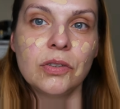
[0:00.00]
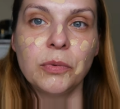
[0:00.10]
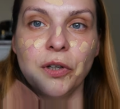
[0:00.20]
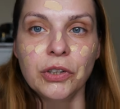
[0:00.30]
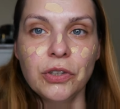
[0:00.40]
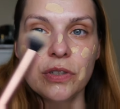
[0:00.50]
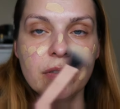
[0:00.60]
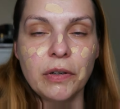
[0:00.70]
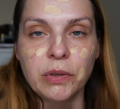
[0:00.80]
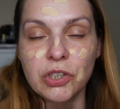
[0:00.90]
So I'm going to use
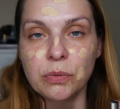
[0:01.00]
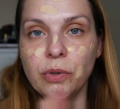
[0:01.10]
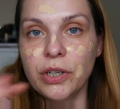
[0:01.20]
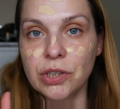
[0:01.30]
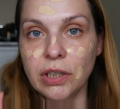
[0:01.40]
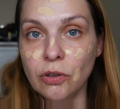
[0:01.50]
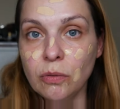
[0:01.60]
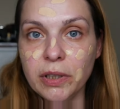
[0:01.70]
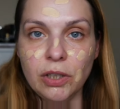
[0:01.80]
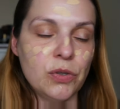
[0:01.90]
the foundation brush that I
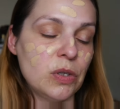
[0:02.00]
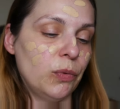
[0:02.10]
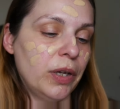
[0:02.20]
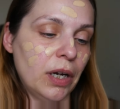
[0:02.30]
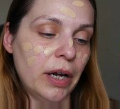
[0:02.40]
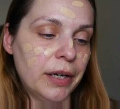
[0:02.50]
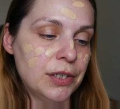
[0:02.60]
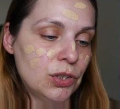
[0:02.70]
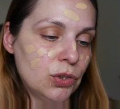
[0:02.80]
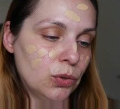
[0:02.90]
normally use when
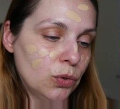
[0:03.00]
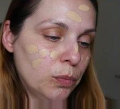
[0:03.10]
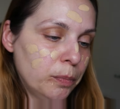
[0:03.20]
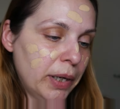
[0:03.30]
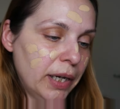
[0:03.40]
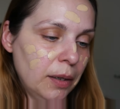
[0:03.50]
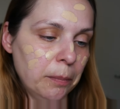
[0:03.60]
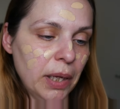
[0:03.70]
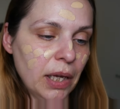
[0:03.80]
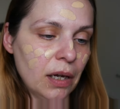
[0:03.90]
I do my
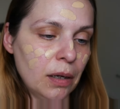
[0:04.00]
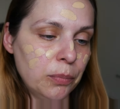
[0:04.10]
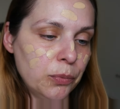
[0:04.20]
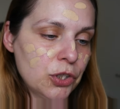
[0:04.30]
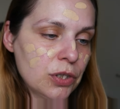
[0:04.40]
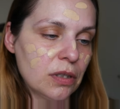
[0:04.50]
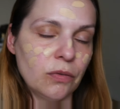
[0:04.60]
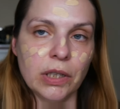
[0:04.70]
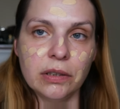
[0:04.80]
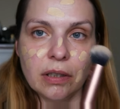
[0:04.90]
makeup, which is the
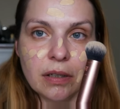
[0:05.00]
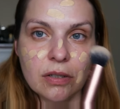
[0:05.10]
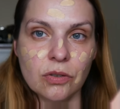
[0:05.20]
Real Techniques